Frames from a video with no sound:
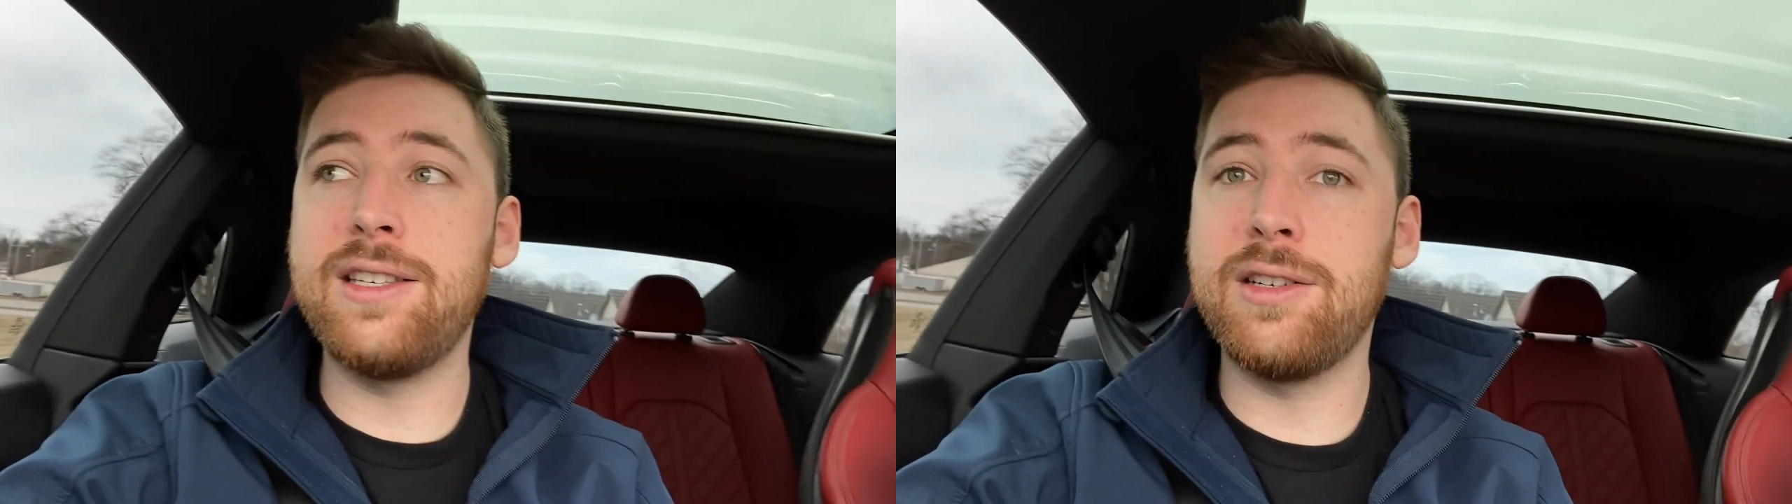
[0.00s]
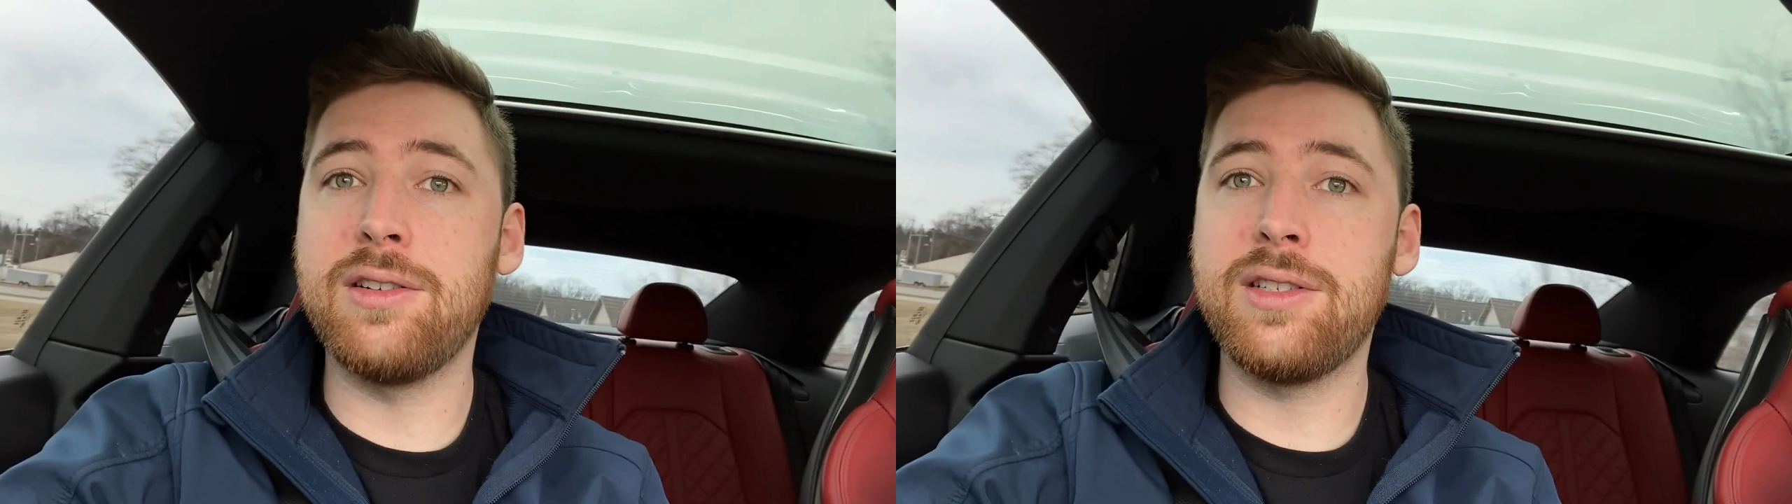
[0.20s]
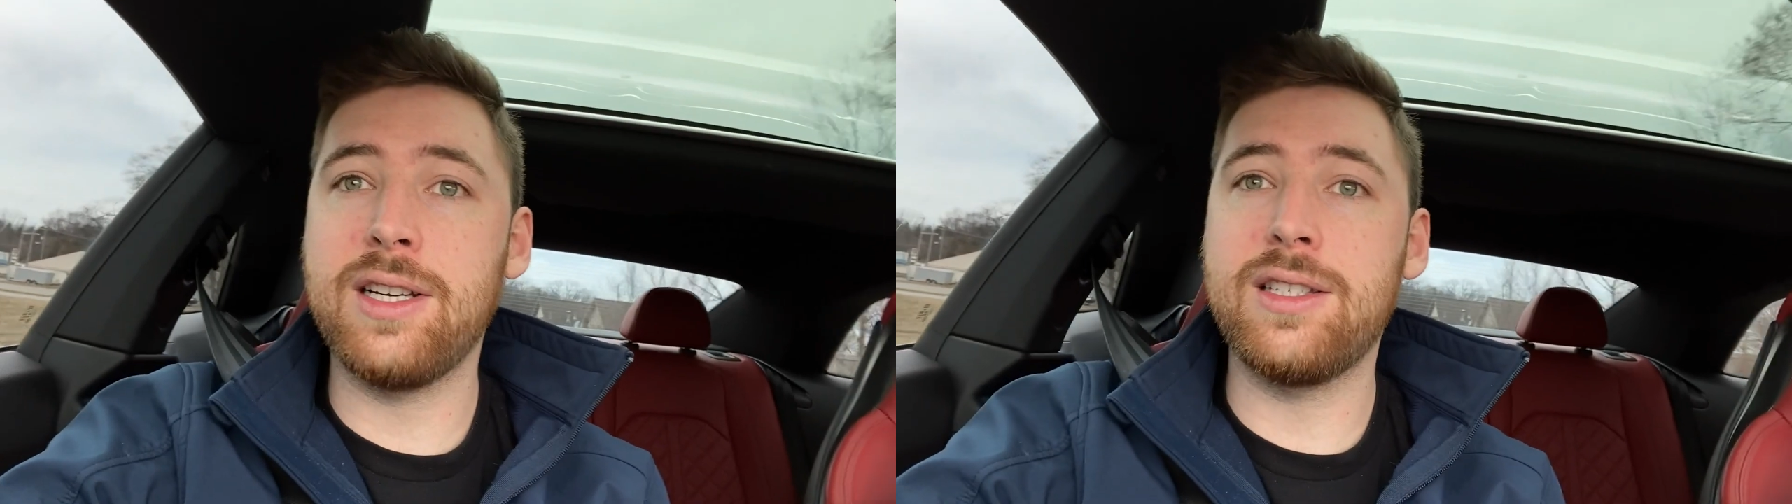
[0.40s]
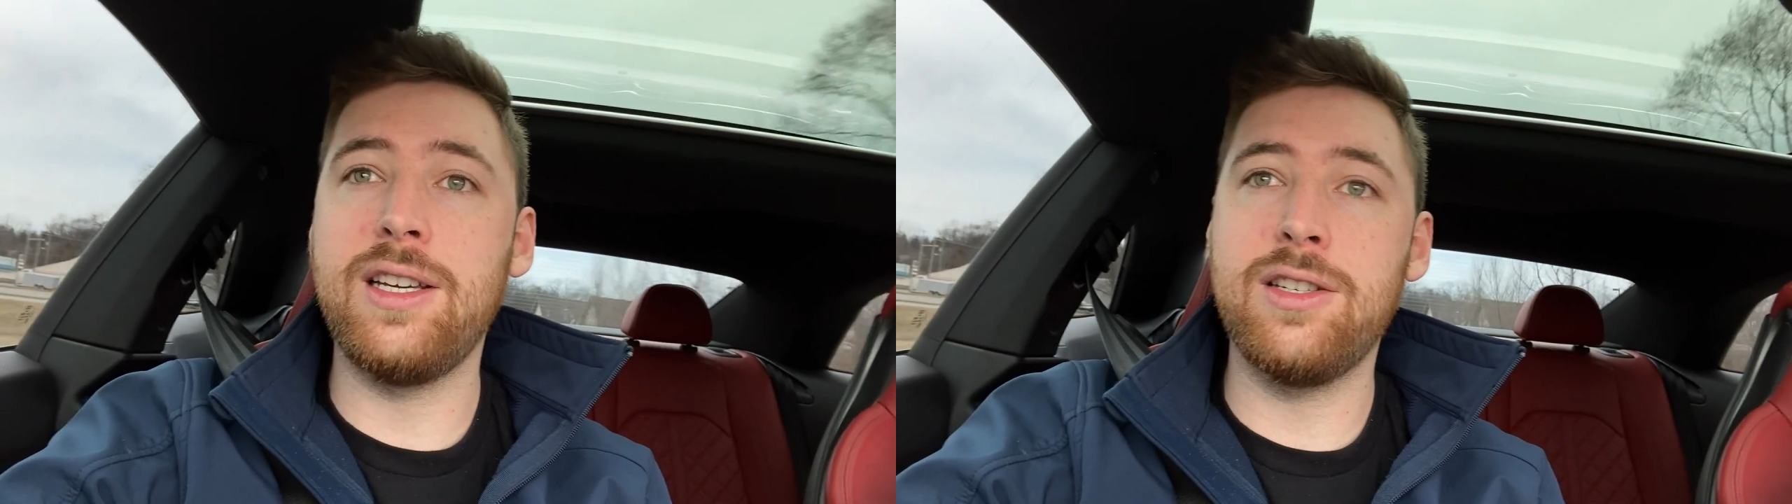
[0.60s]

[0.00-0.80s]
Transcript: 0 to 60,